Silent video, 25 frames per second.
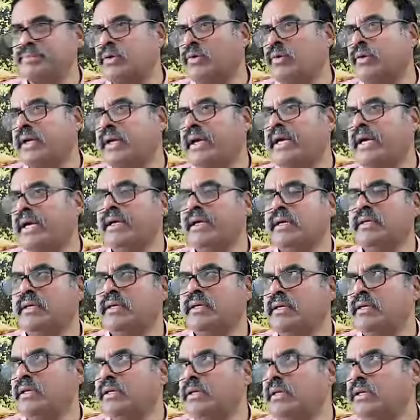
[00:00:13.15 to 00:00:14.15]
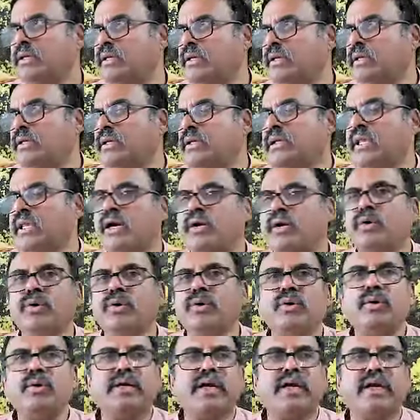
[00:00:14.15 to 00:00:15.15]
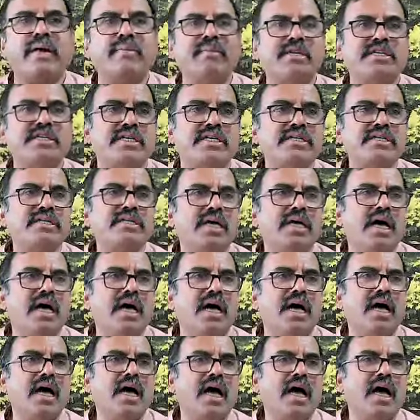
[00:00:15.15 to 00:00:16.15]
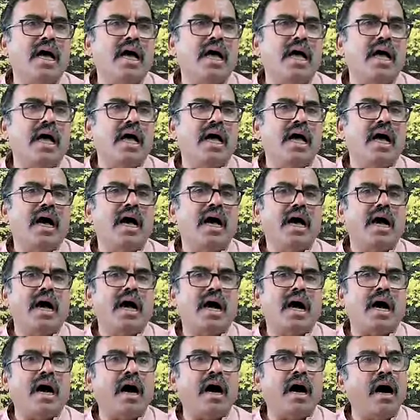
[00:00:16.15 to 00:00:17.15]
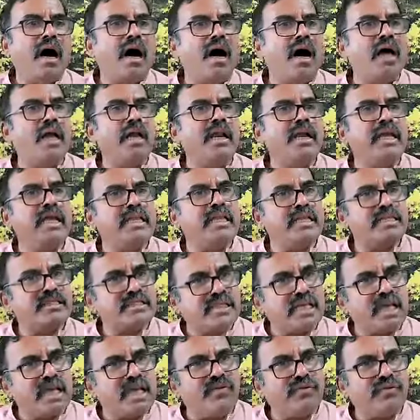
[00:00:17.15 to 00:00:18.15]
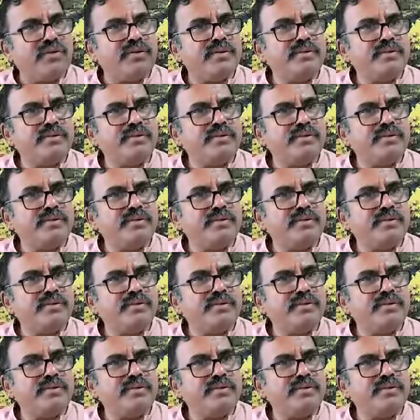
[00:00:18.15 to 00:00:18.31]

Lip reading: Okay, there are two dimensions, all in the self,